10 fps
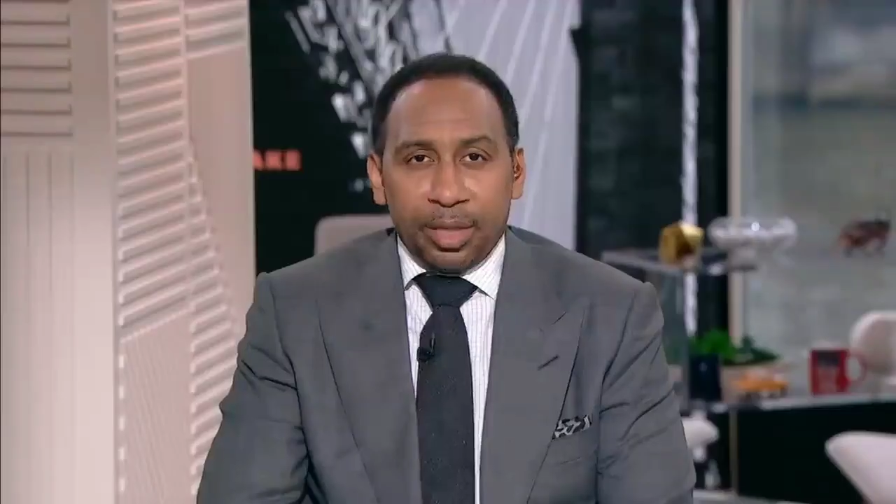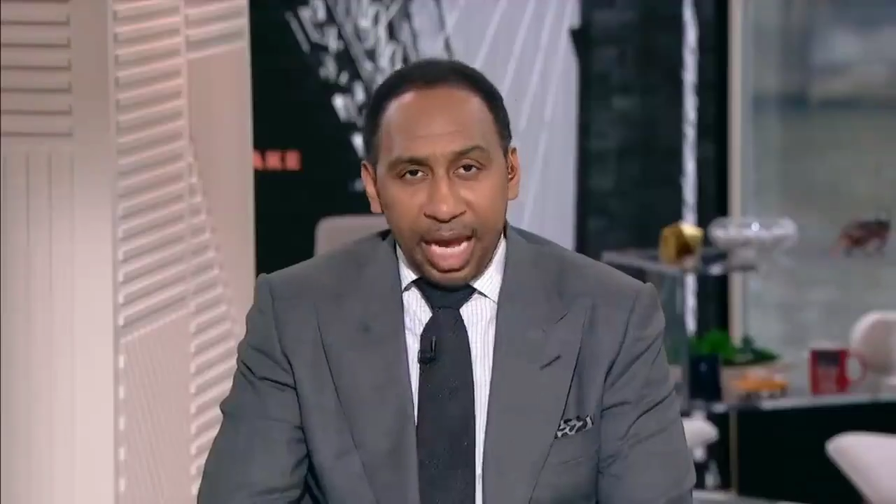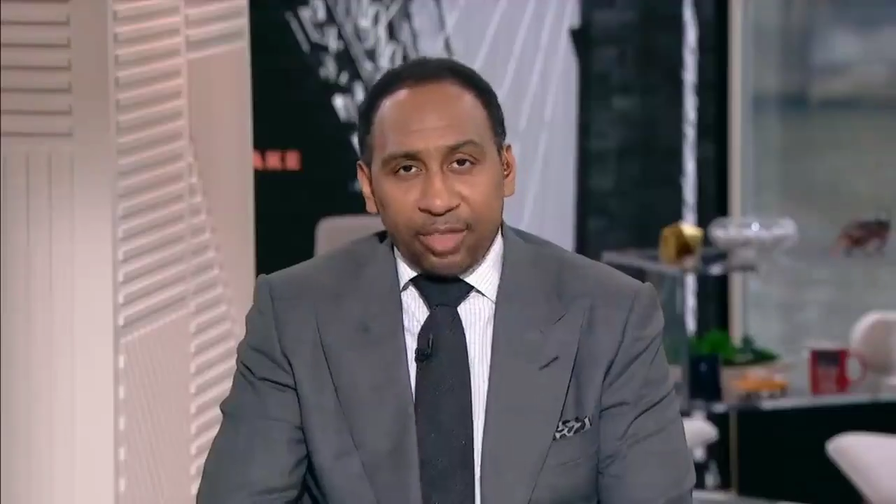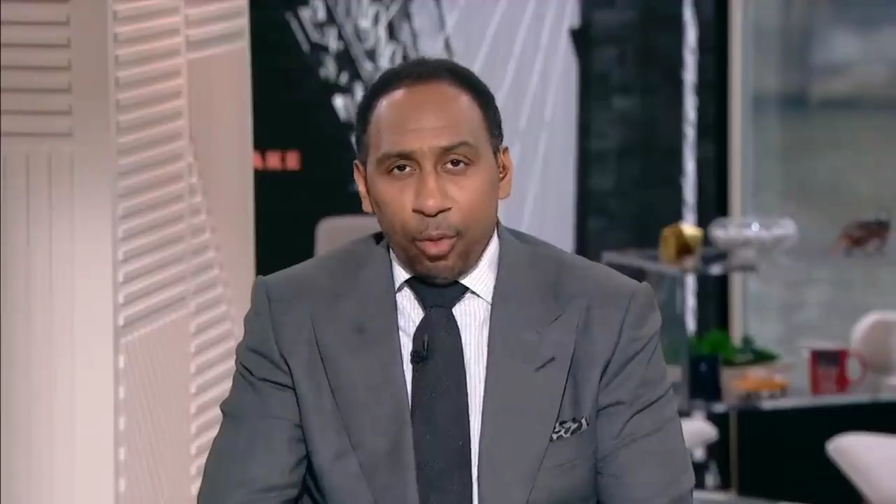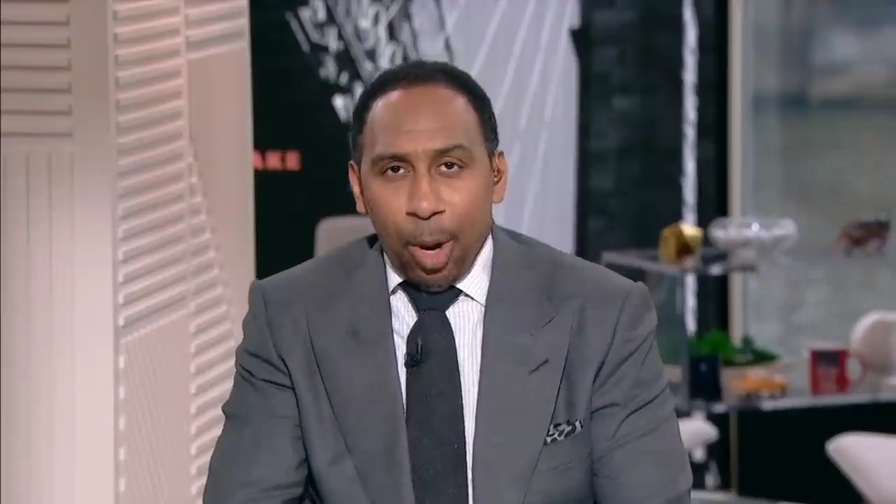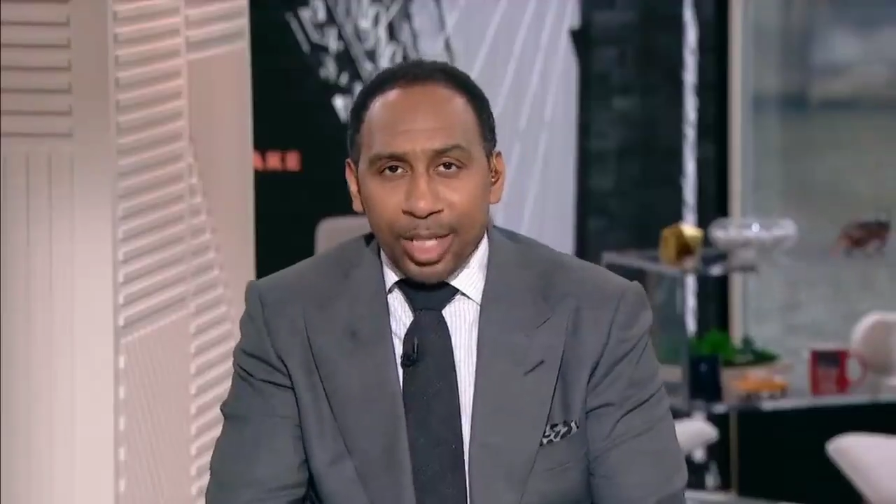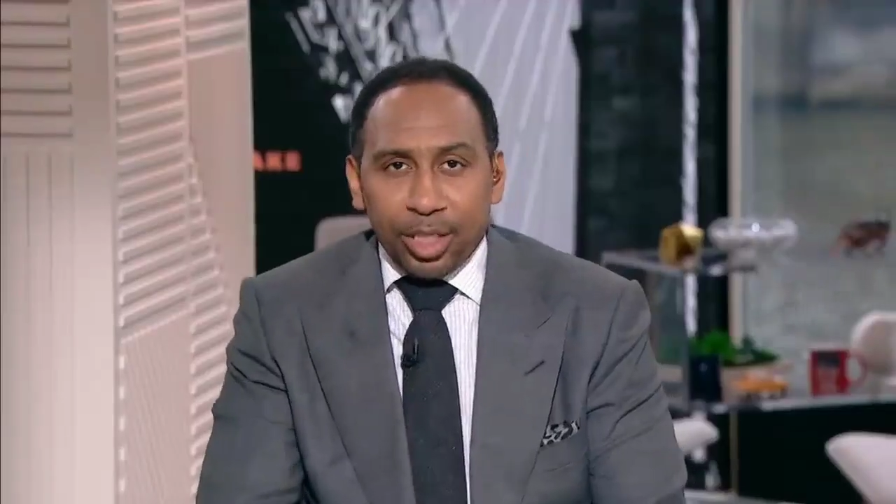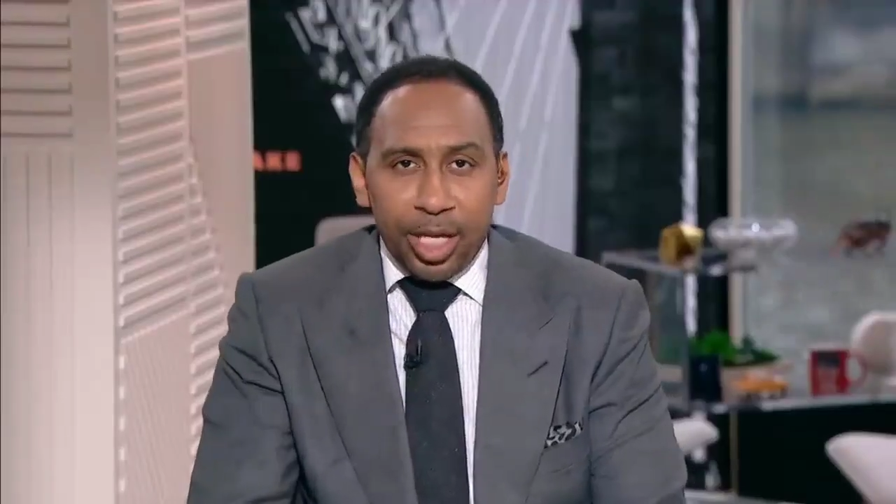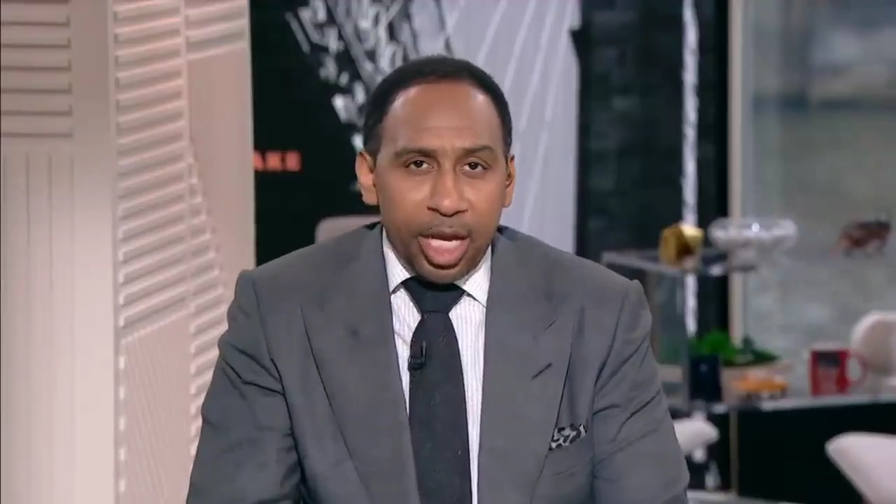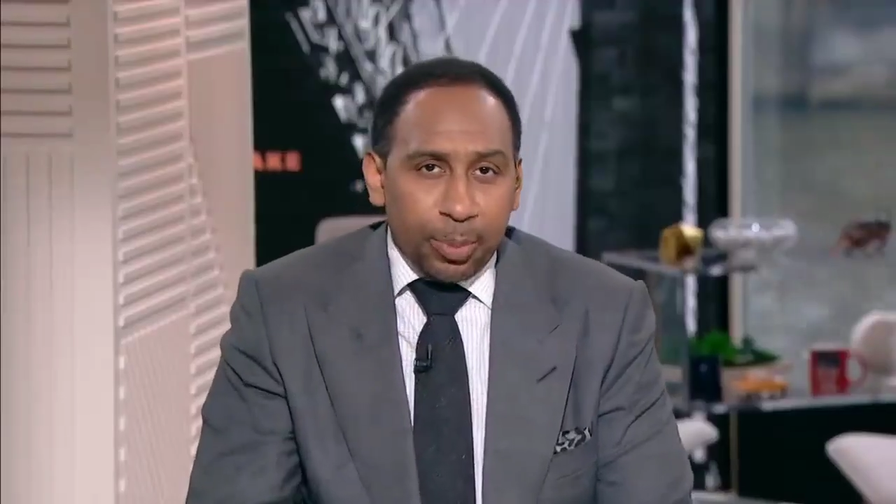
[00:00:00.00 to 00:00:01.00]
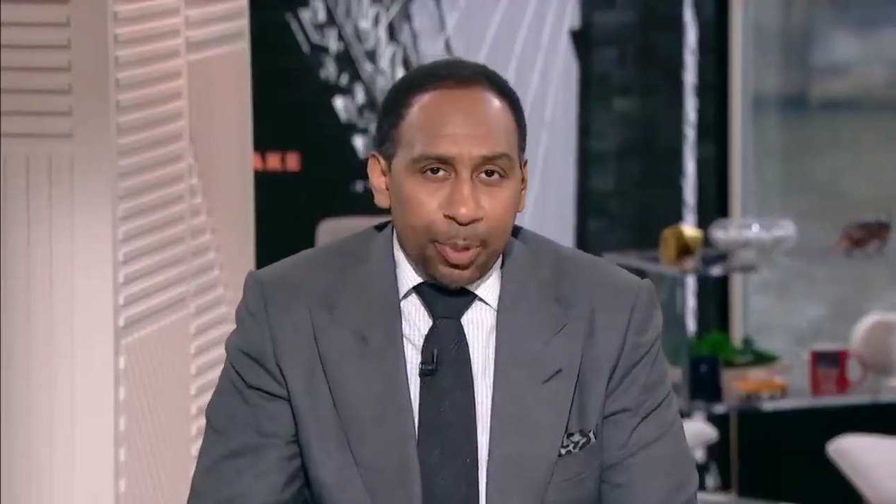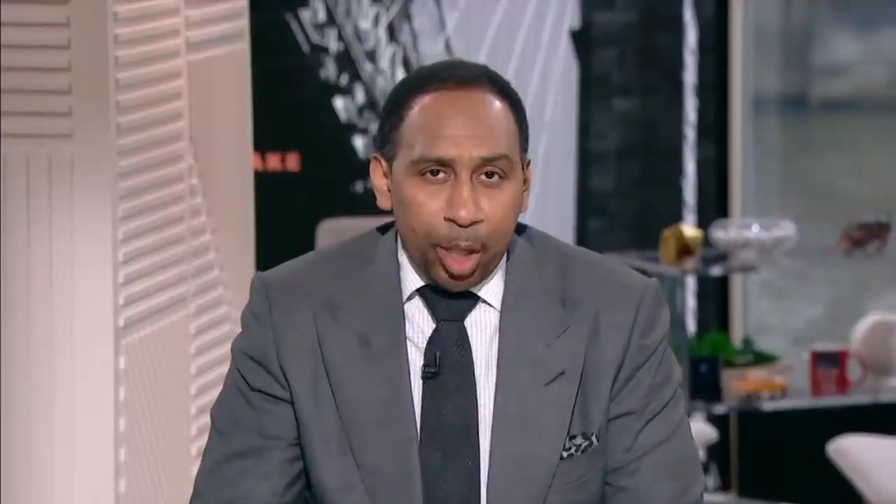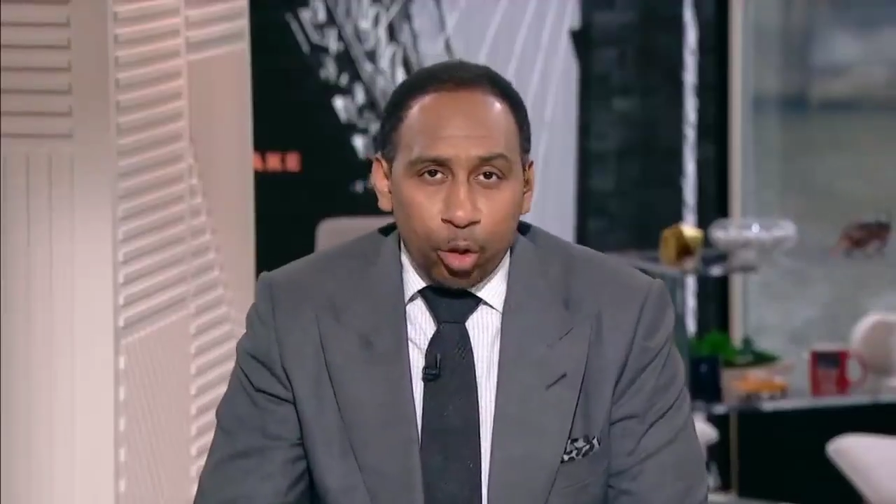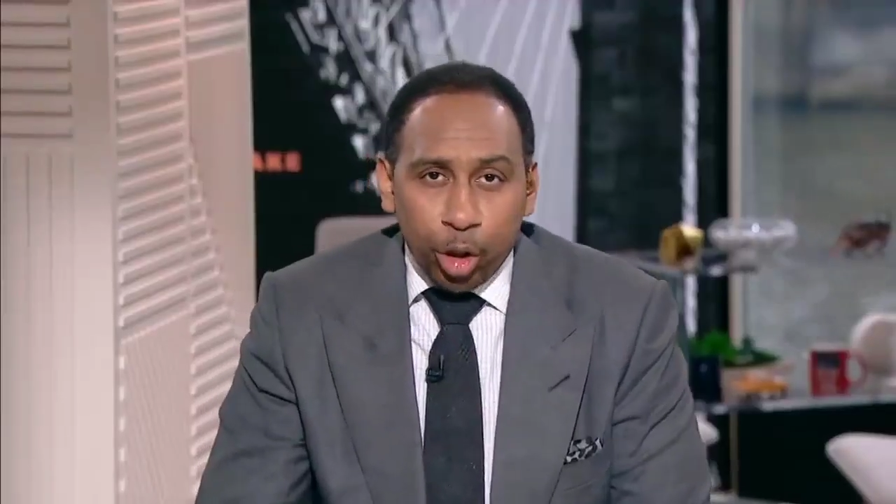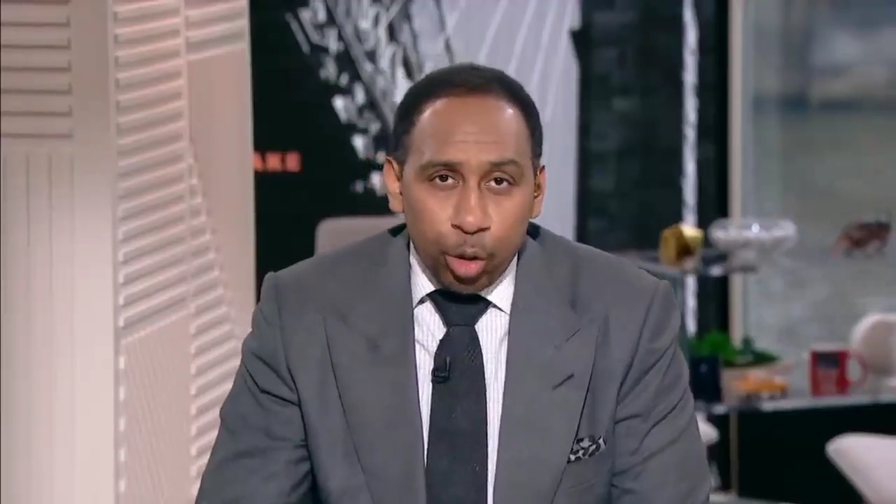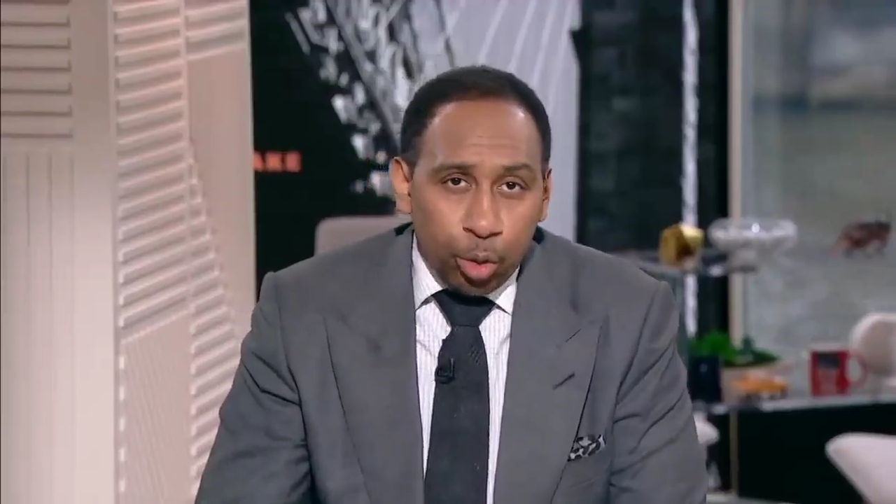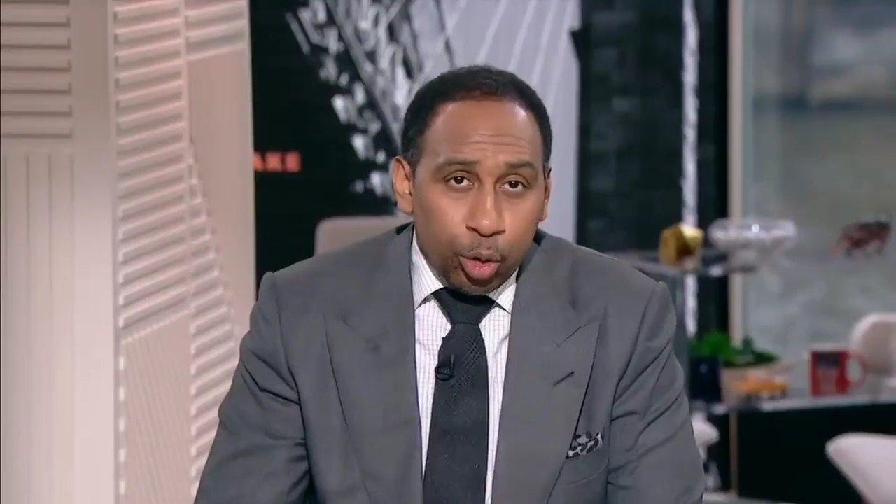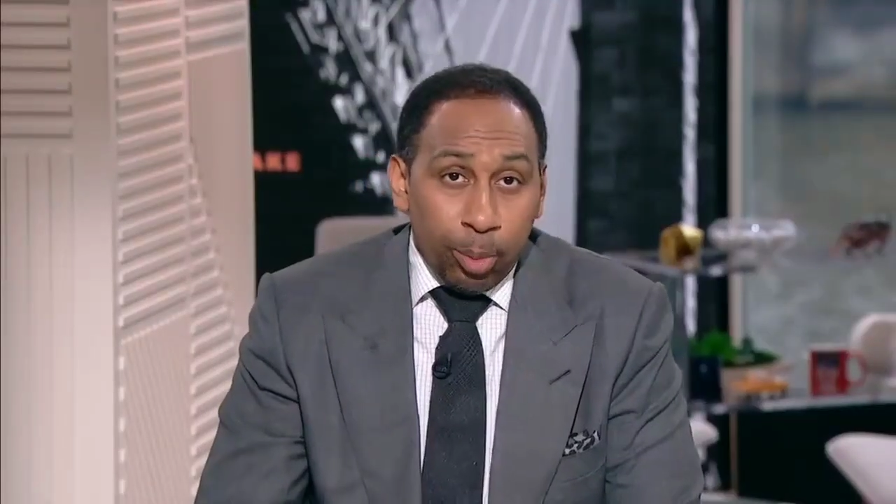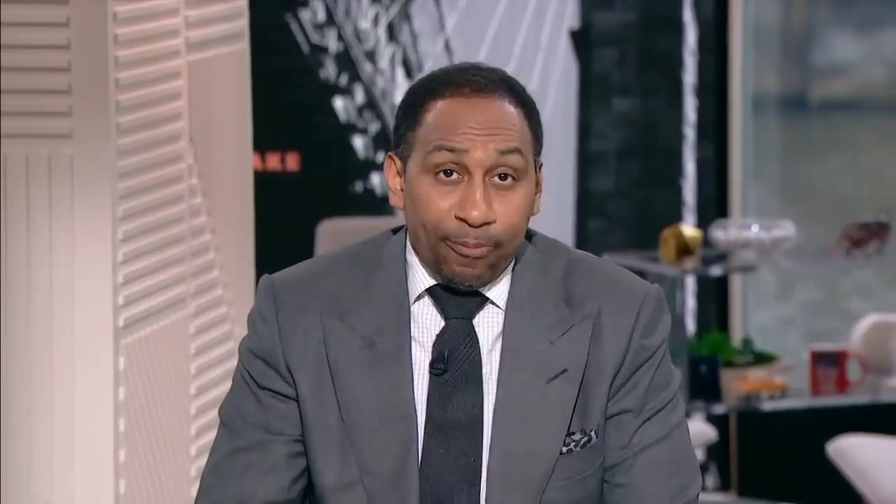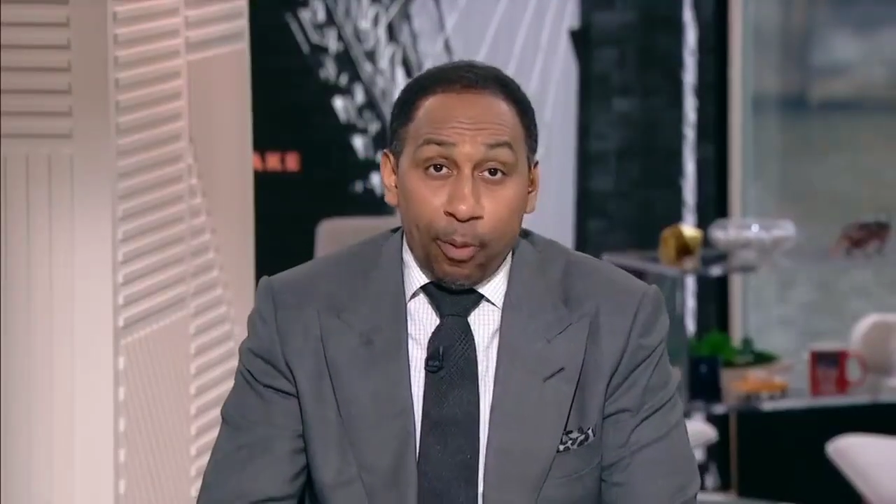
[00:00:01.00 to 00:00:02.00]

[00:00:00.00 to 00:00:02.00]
Thanks for watching ESPN on YouTube.